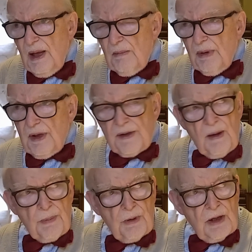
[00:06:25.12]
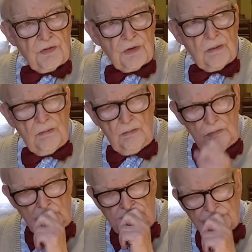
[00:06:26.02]
But this operation
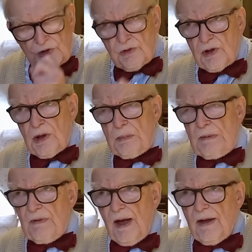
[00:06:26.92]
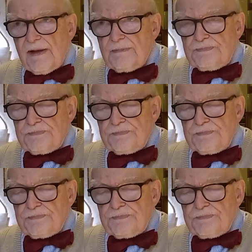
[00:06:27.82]
took a couple of hours,